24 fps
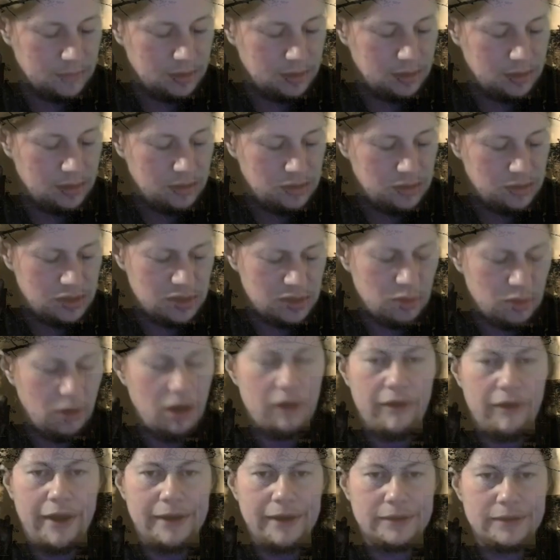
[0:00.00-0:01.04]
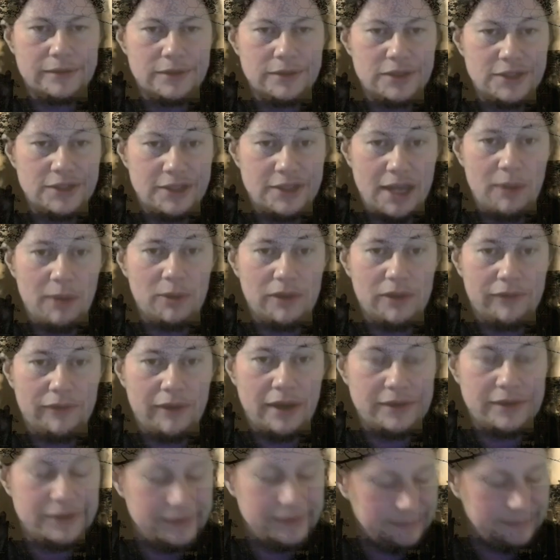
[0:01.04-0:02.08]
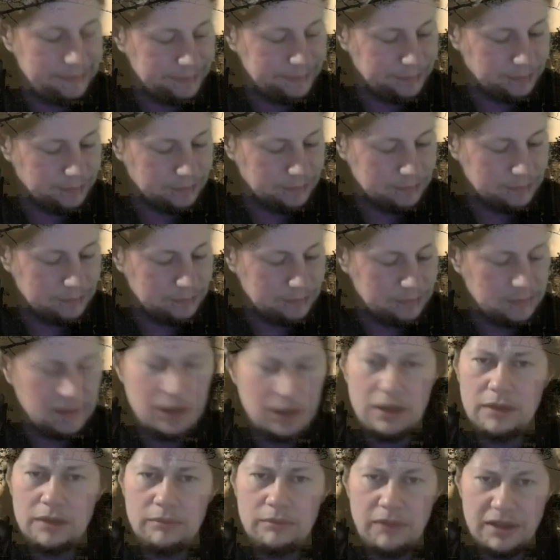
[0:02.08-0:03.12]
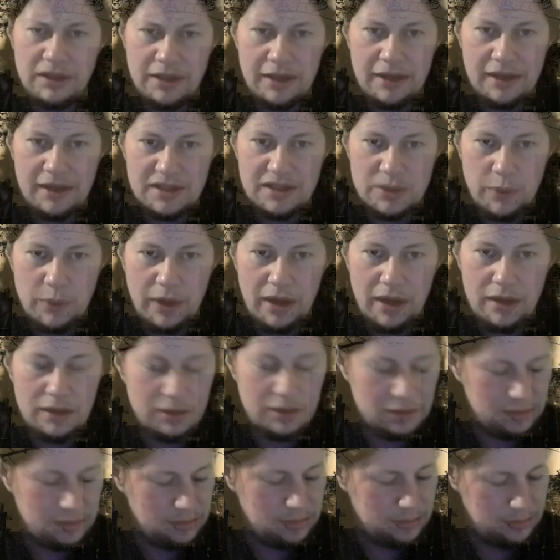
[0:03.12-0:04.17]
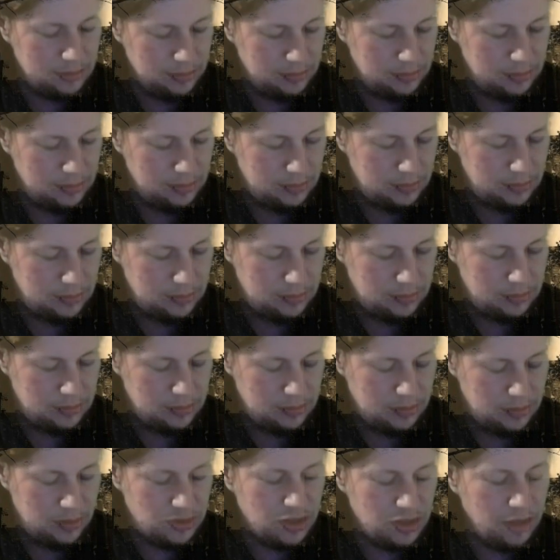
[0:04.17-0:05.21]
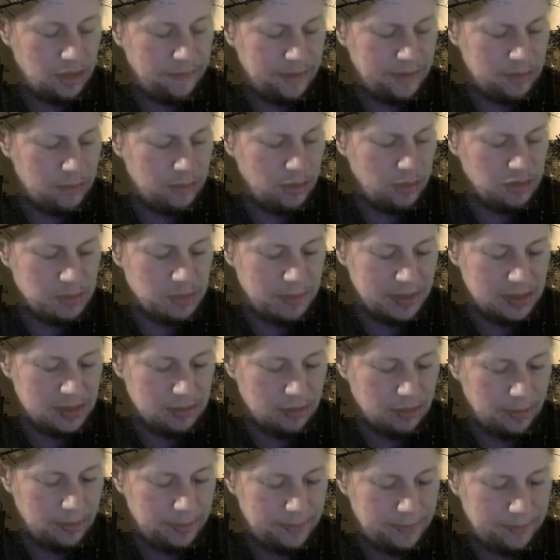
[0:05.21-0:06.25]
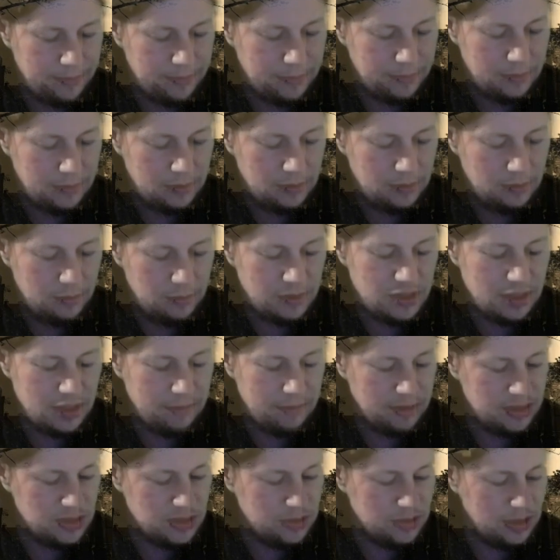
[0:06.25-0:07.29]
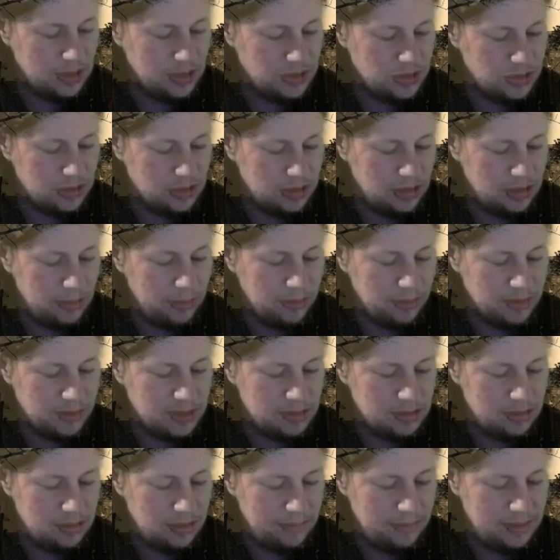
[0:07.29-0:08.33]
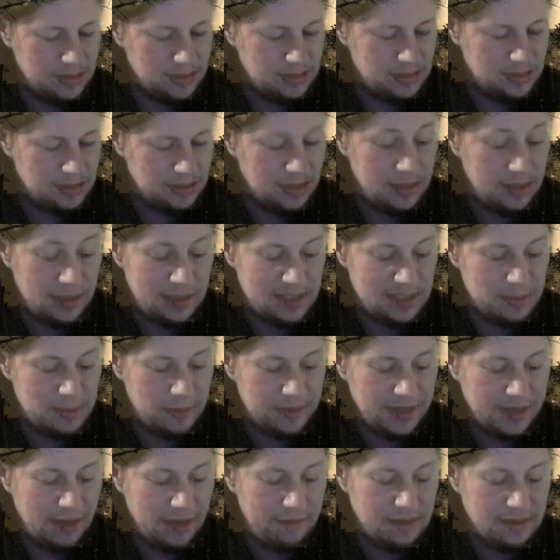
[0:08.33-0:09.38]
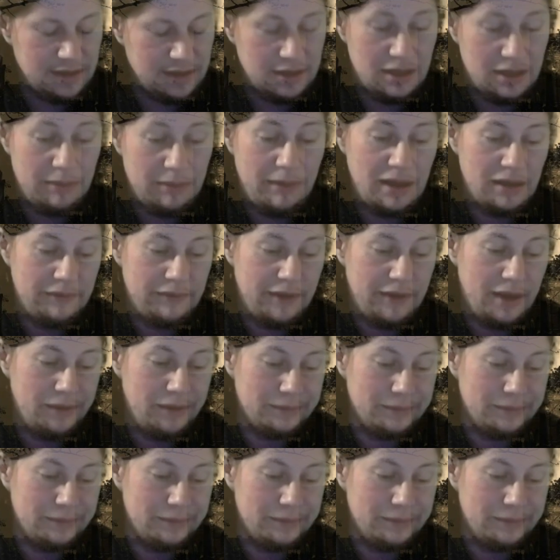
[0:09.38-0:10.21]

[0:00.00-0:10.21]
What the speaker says: "She's quite all right. She's staying with a friend." "Might I ask where?" "A chauffeur Rolls picked her up. We checked registration, and it belongs to Miss Elizabeth Garrington in Maida Vale."